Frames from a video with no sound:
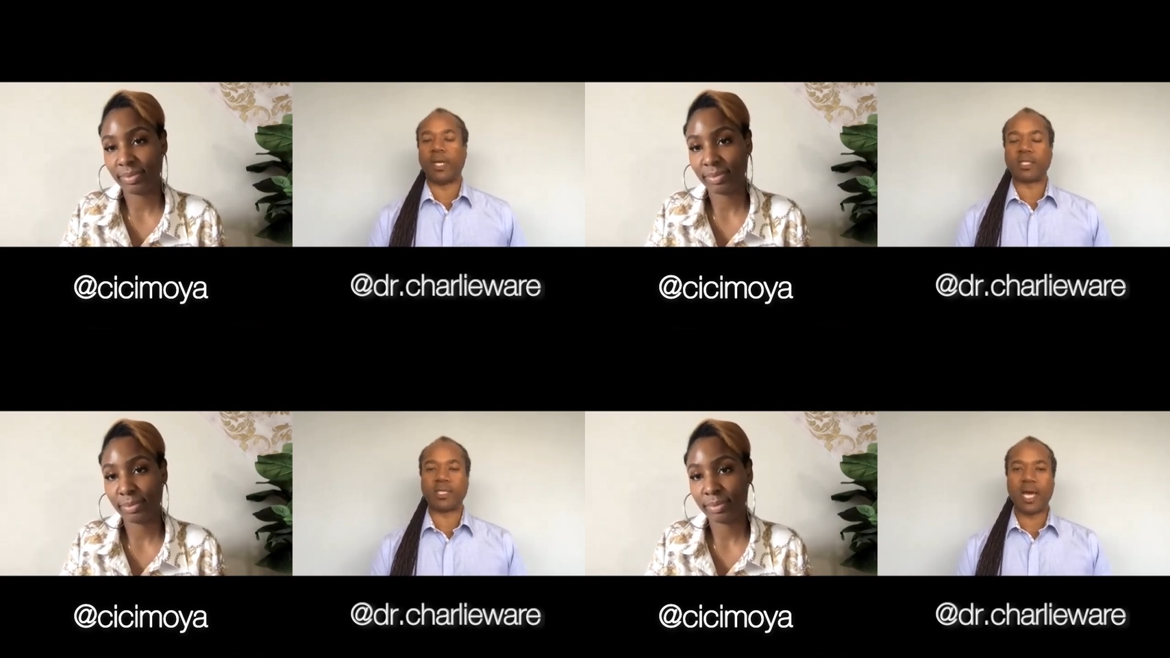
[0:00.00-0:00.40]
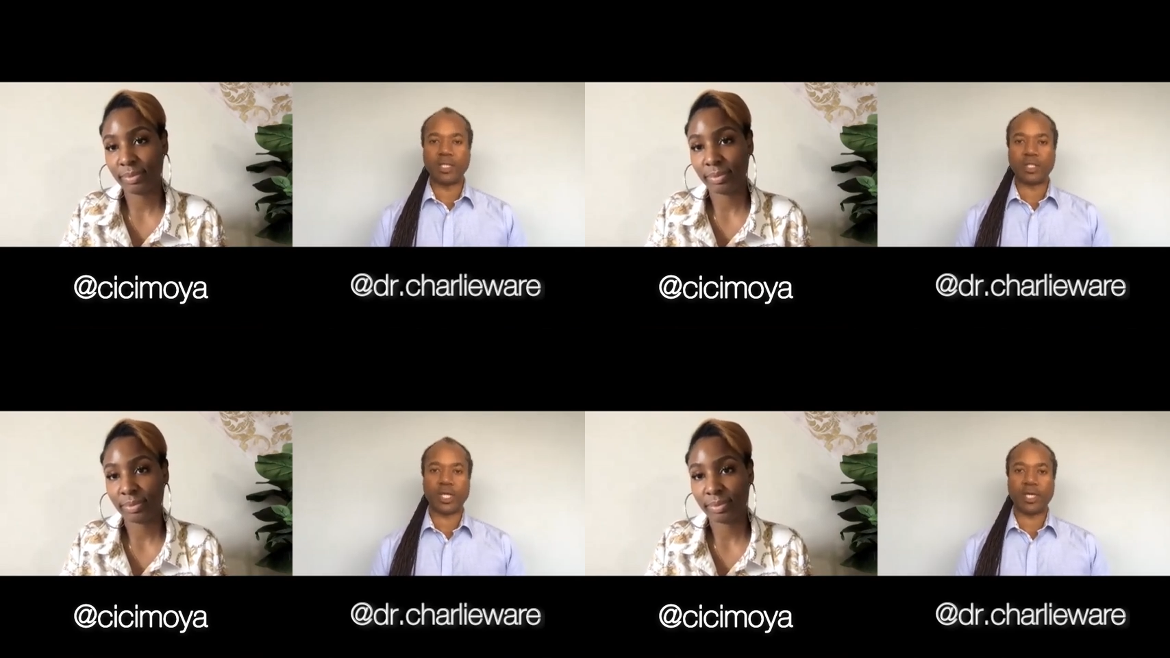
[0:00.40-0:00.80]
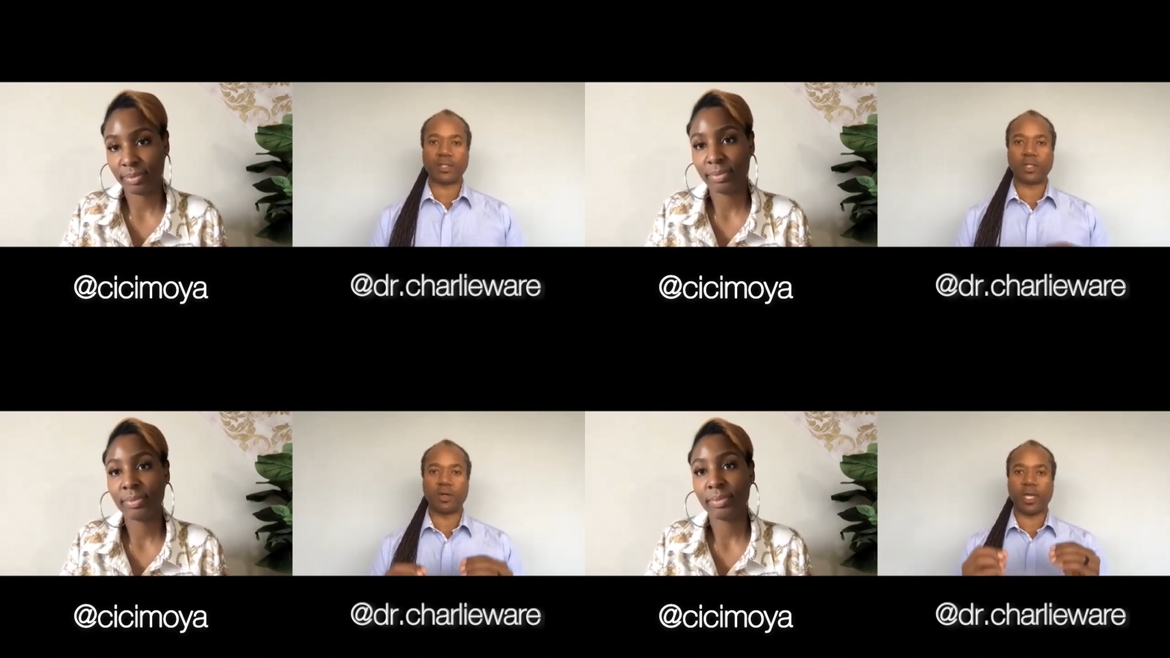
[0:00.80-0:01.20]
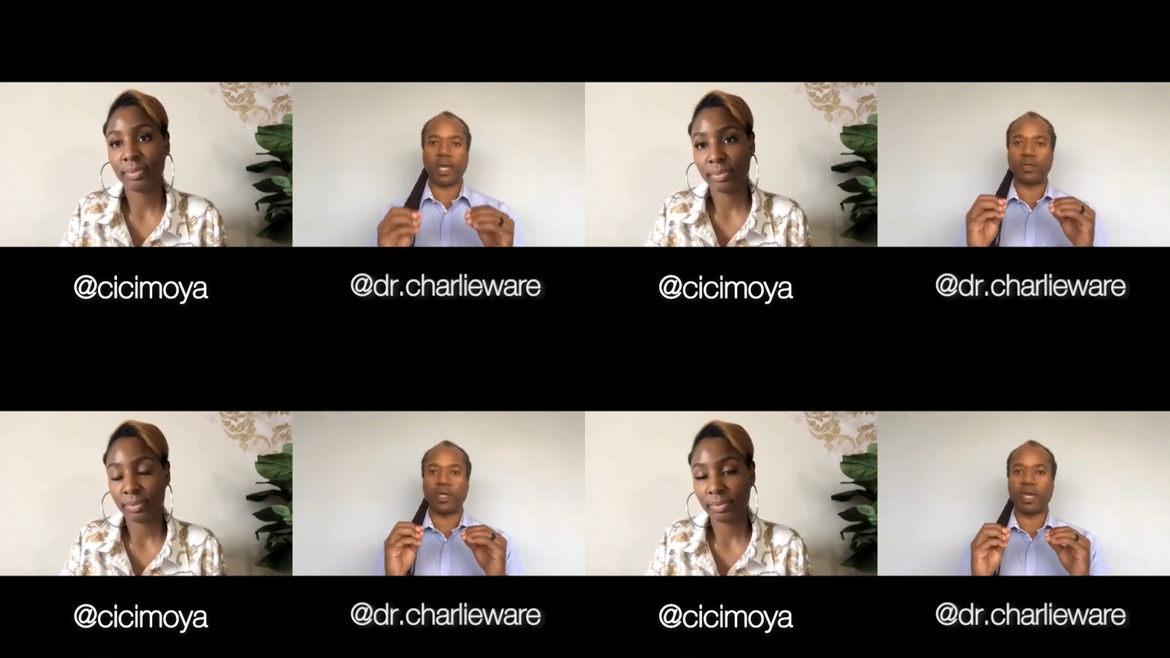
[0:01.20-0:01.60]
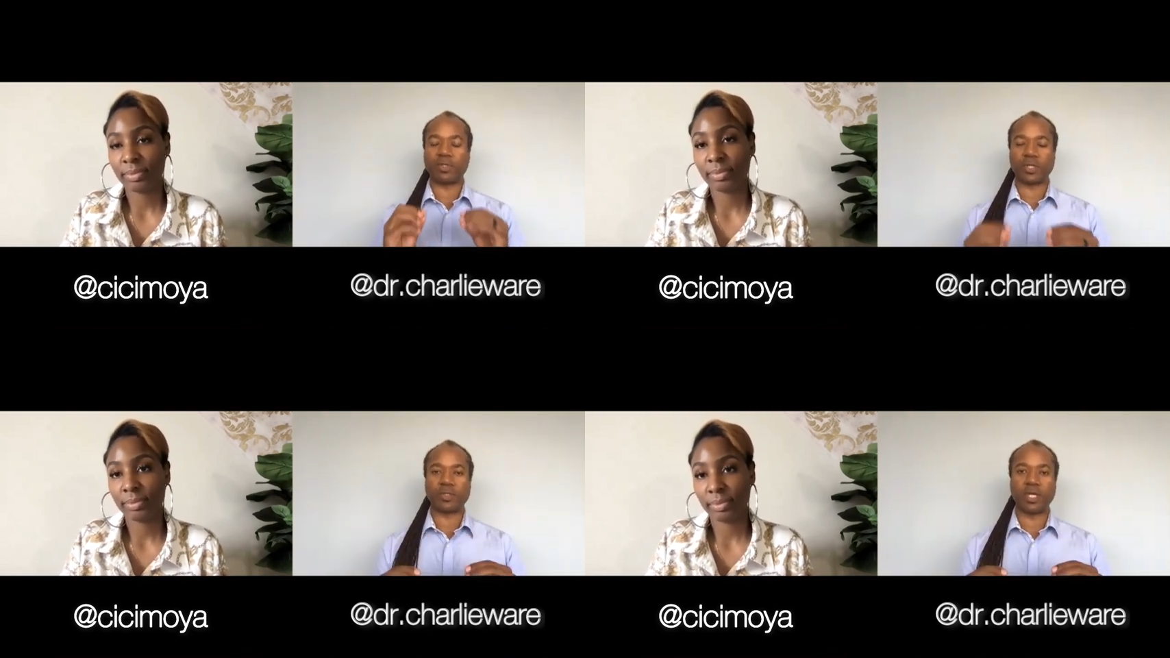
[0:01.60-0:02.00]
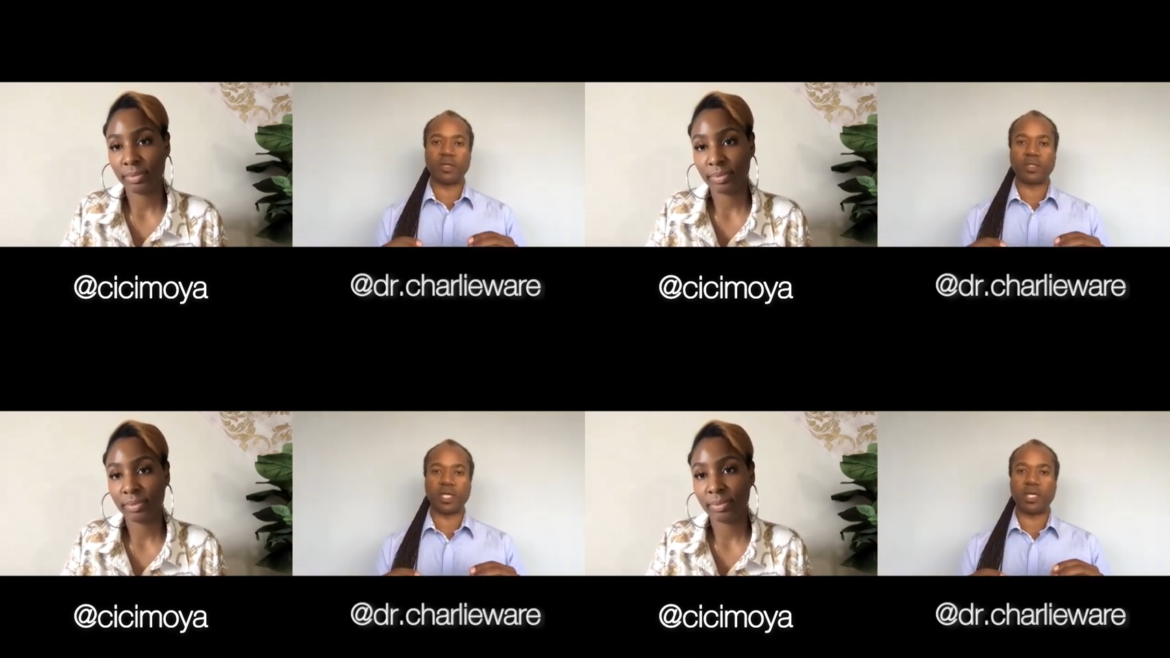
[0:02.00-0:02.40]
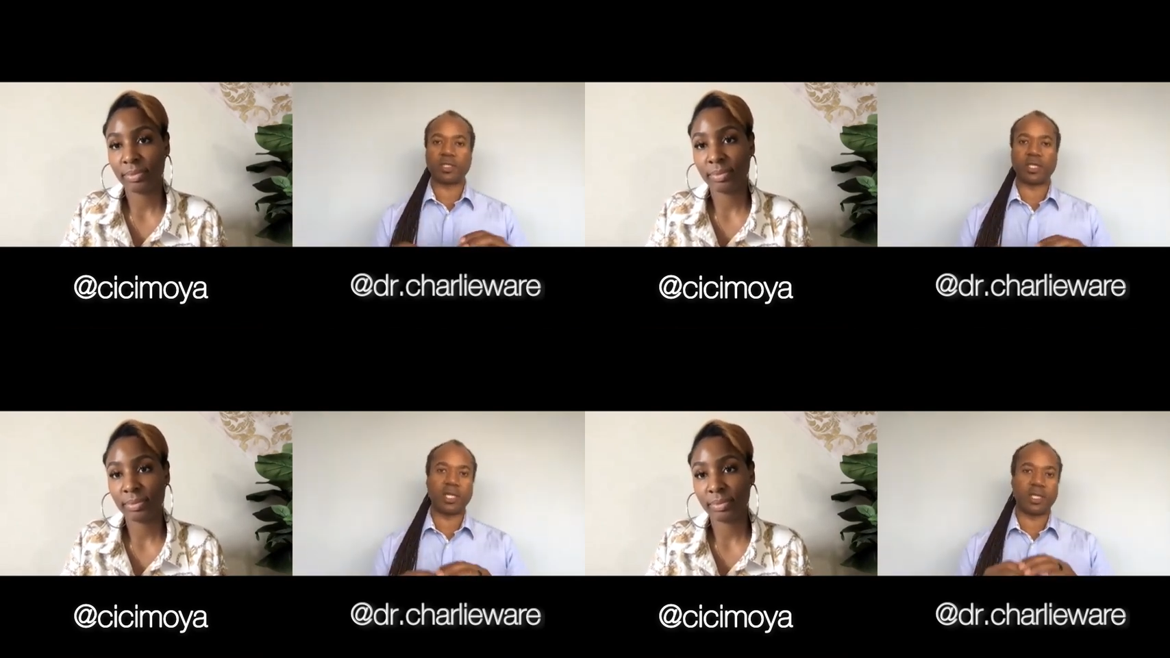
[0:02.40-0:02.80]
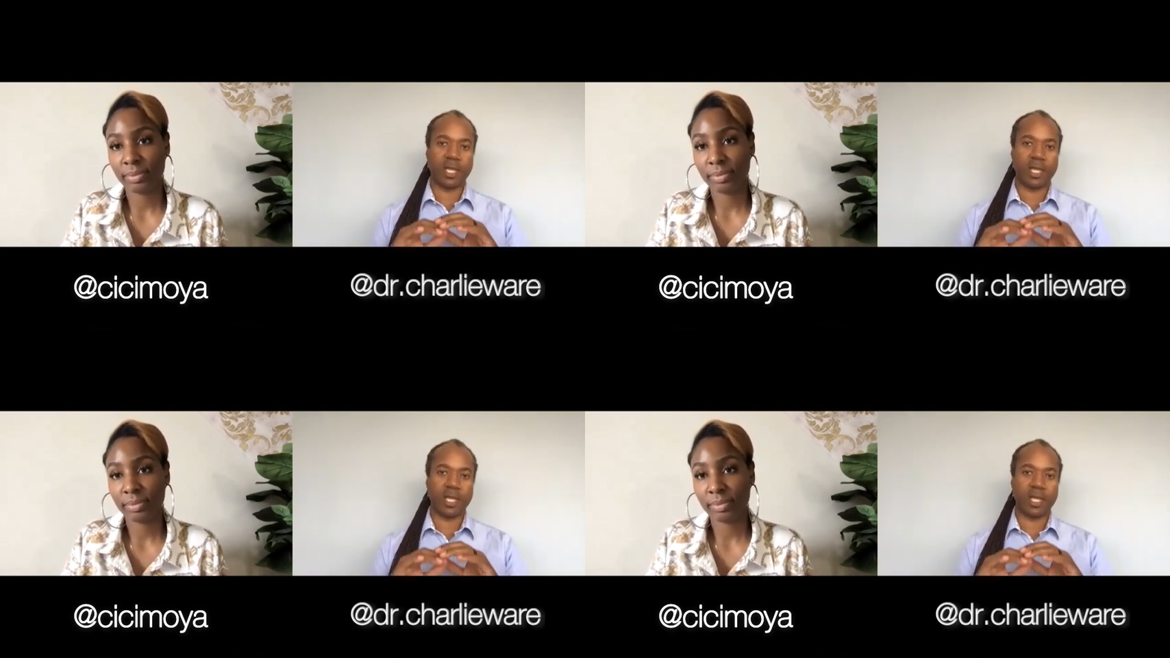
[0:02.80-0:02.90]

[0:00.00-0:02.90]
Speaker 1: It's not just, okay, you have sickle cell disease and